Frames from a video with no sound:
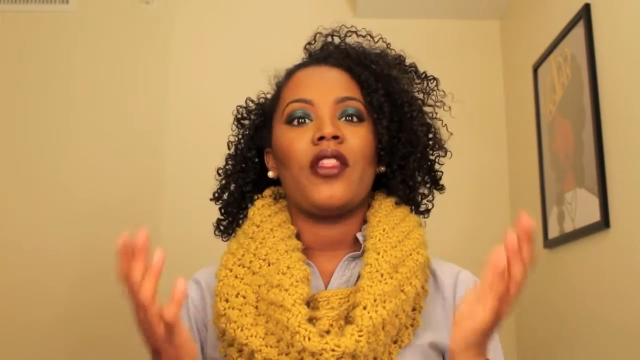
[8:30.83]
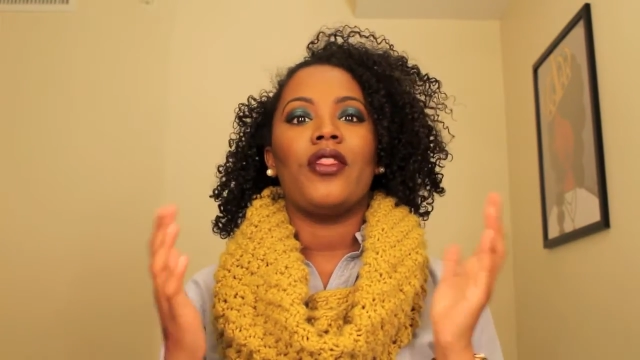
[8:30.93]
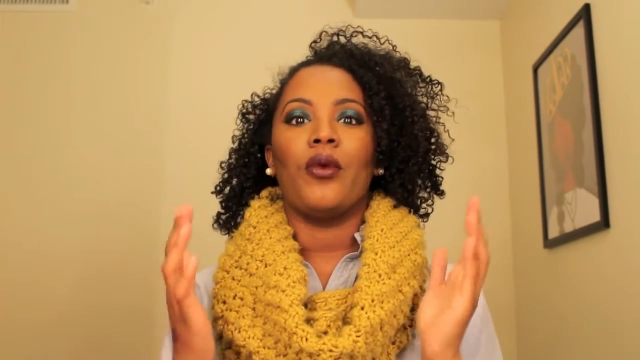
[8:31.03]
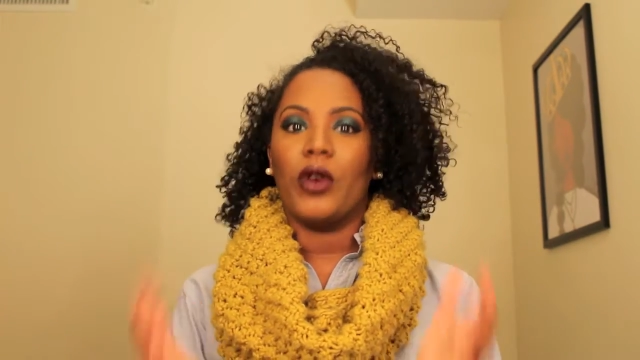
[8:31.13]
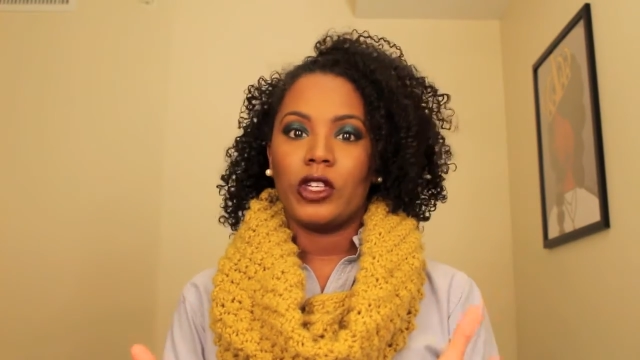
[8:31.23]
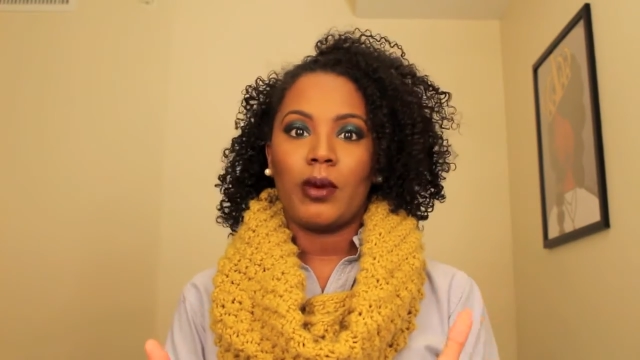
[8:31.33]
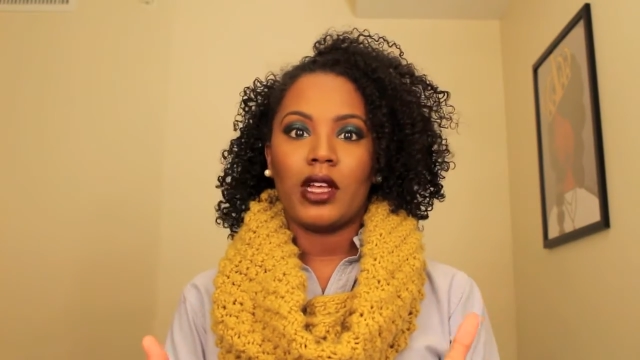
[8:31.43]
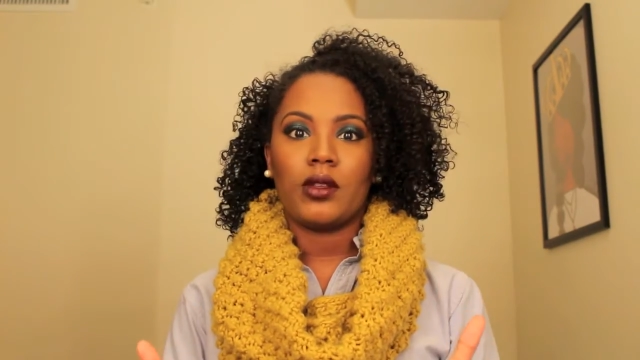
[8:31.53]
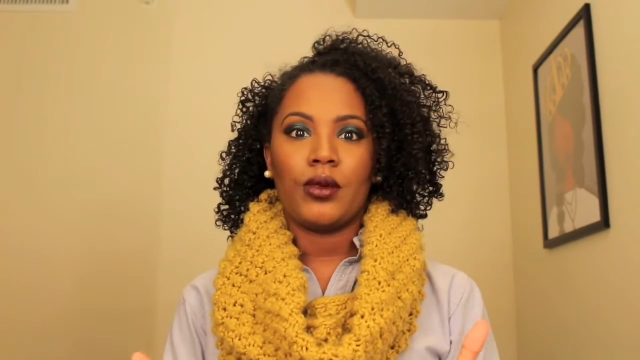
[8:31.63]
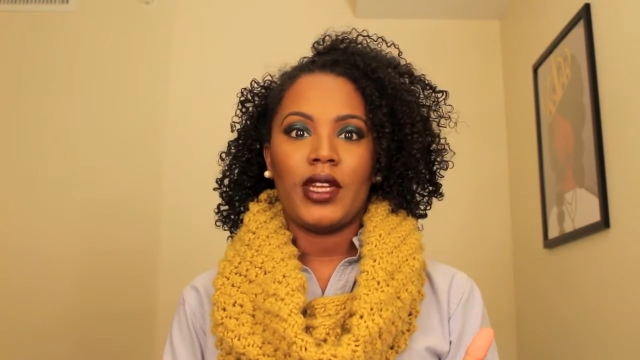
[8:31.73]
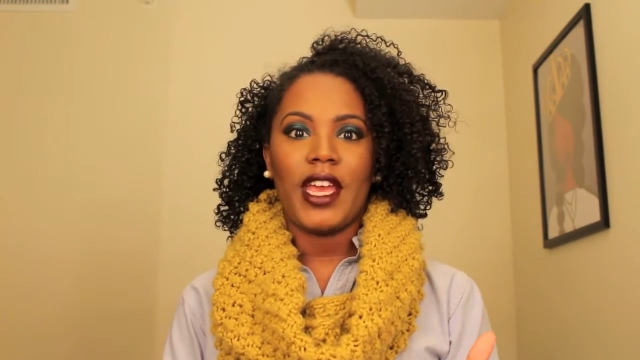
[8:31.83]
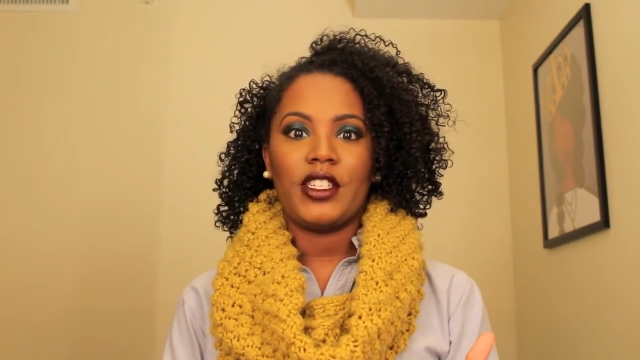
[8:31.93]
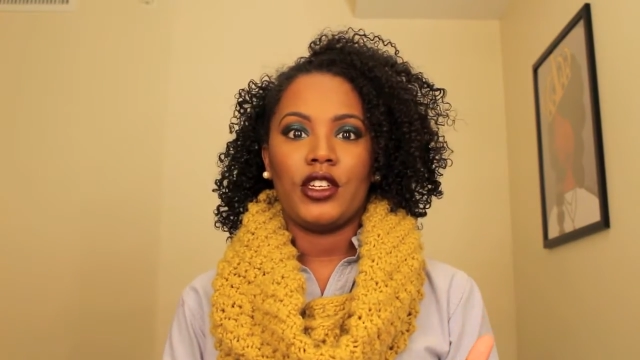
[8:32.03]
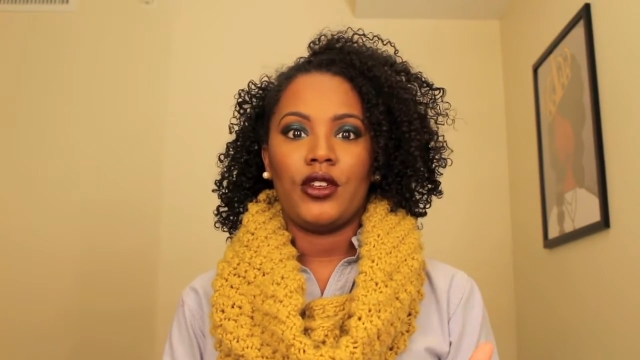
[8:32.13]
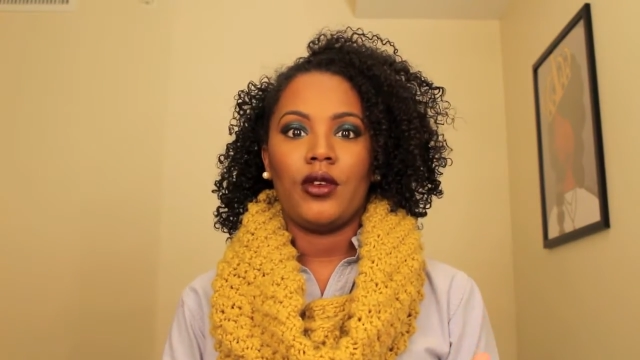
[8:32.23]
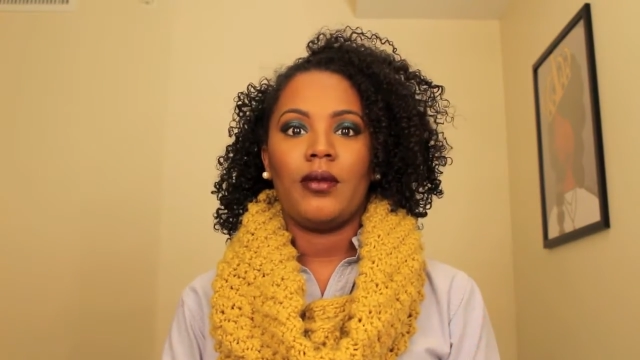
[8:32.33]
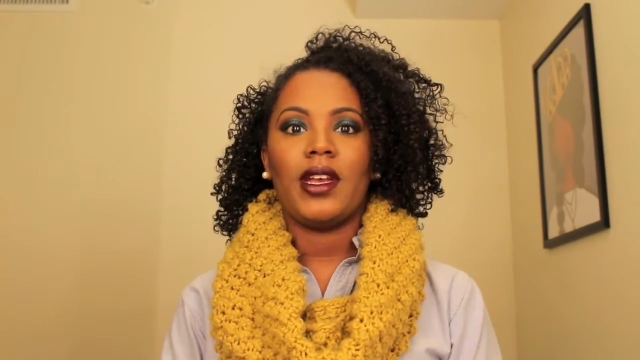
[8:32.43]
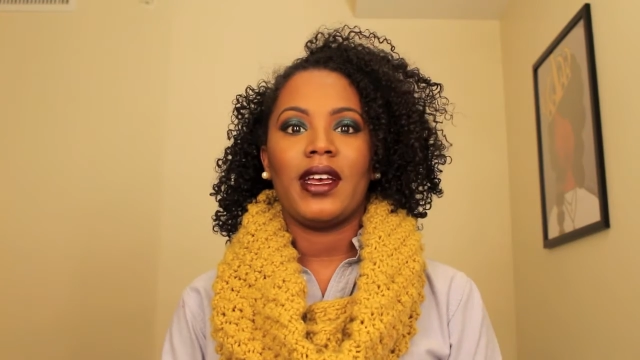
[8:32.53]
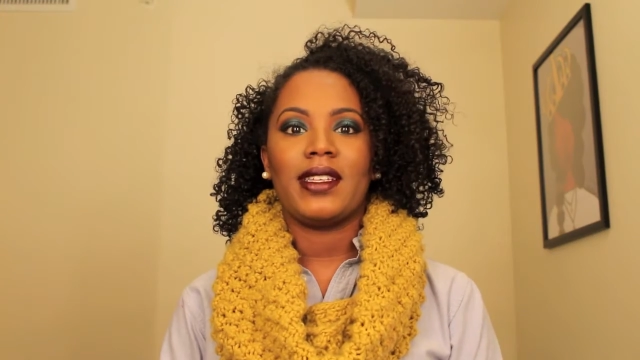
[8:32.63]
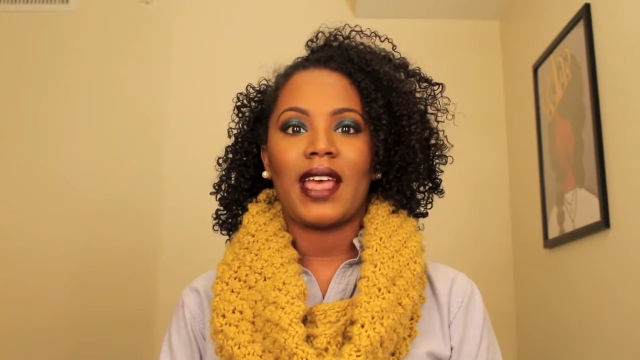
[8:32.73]
the worst possible day to do it
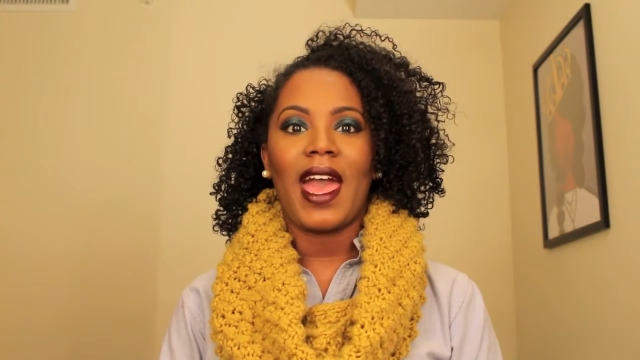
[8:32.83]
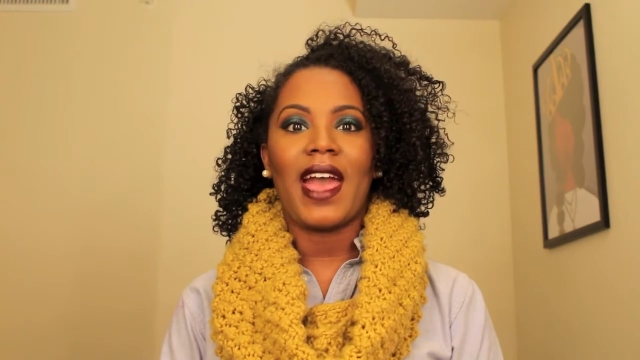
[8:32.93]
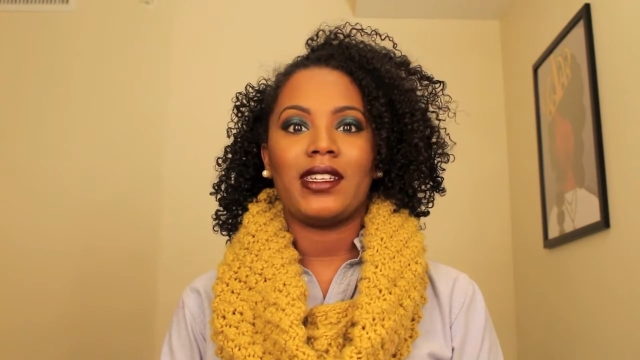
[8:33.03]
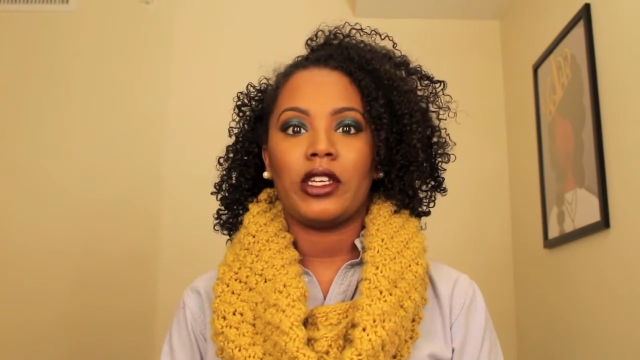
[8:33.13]
because I had